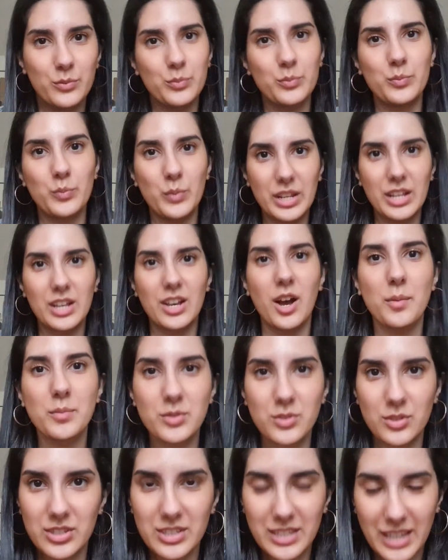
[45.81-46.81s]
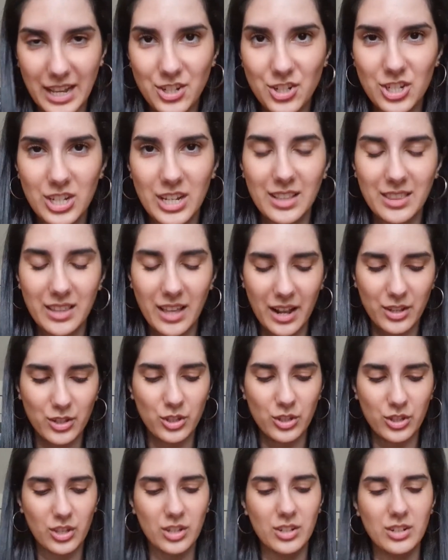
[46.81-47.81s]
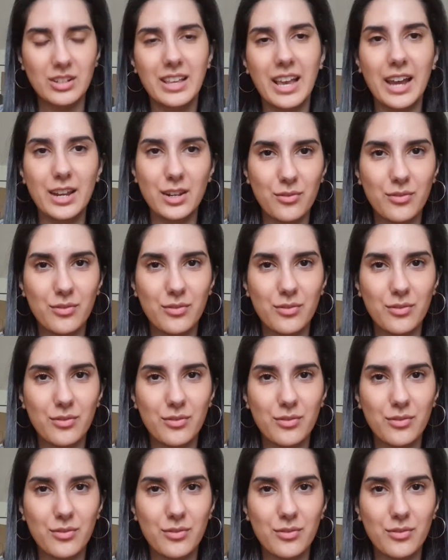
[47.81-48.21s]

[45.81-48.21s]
when it comes to sketching that you can kind